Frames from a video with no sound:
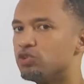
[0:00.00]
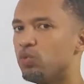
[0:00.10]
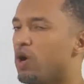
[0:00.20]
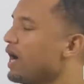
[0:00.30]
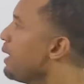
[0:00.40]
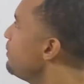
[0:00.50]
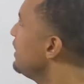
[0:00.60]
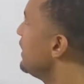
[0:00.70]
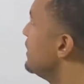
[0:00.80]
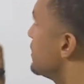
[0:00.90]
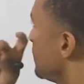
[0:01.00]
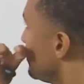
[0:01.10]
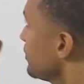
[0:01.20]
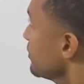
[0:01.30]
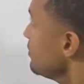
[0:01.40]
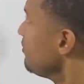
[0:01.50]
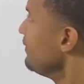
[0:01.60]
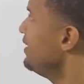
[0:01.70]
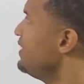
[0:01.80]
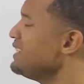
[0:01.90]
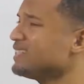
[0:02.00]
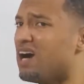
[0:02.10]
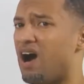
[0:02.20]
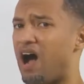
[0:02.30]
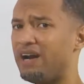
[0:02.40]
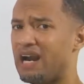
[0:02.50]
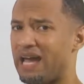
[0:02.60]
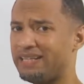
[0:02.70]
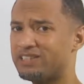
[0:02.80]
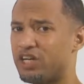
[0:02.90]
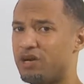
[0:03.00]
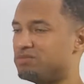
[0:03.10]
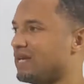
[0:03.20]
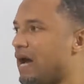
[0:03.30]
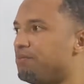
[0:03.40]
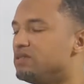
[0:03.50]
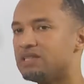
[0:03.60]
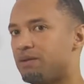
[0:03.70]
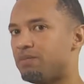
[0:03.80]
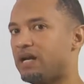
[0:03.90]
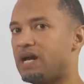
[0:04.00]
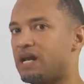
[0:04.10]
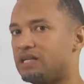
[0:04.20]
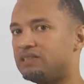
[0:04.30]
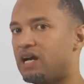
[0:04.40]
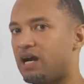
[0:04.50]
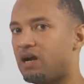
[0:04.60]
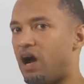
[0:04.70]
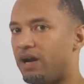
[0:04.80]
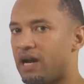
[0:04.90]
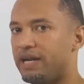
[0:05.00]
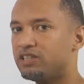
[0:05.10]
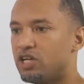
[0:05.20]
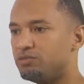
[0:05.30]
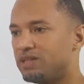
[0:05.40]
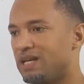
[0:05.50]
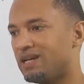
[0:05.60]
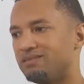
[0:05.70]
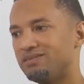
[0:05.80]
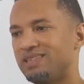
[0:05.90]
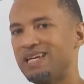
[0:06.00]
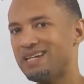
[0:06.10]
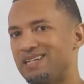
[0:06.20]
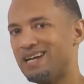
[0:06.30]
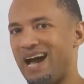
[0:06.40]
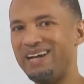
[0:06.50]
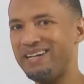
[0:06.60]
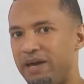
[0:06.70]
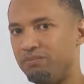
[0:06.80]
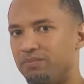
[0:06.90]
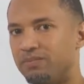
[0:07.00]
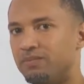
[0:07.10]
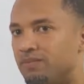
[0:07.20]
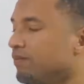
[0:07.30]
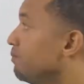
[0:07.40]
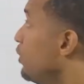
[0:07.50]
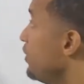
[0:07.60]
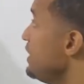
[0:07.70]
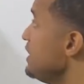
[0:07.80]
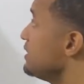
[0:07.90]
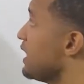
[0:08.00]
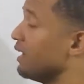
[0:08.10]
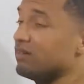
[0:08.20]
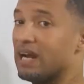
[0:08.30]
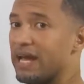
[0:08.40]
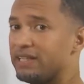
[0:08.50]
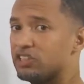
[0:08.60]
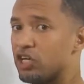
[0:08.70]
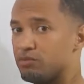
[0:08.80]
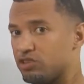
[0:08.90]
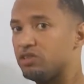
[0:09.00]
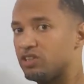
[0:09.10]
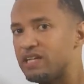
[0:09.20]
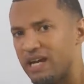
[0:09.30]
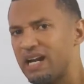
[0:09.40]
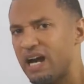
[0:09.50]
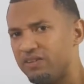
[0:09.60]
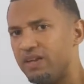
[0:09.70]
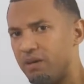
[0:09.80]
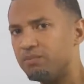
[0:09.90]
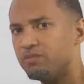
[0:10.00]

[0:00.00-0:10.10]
what's happening is these are unlike terms. Apples and bananas, they're unlike terms. You can't add them. But these are like terms, you can add them,